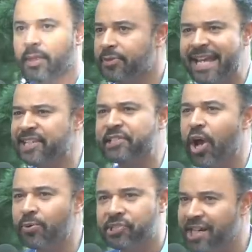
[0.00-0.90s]
Things
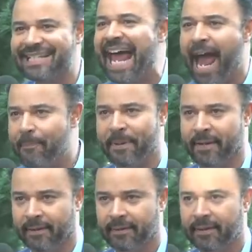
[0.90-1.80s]
don't just
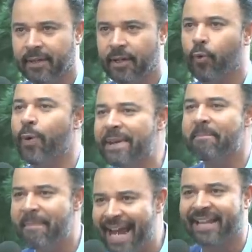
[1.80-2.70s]
happen. We
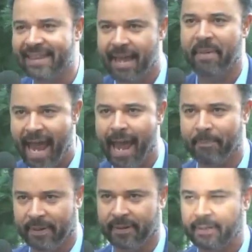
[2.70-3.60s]
make them
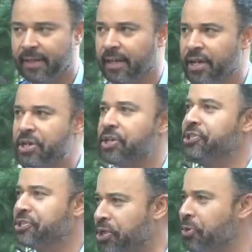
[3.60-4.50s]
happen.
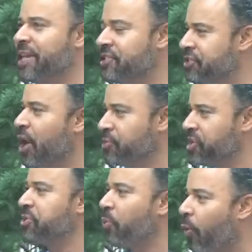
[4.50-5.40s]
Students don't
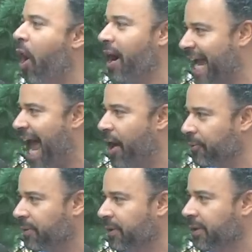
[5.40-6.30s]
just walk
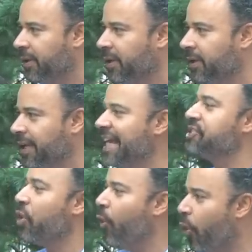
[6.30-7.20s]
out.
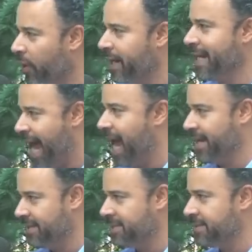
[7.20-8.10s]
It's
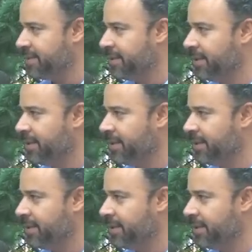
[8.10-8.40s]
organized.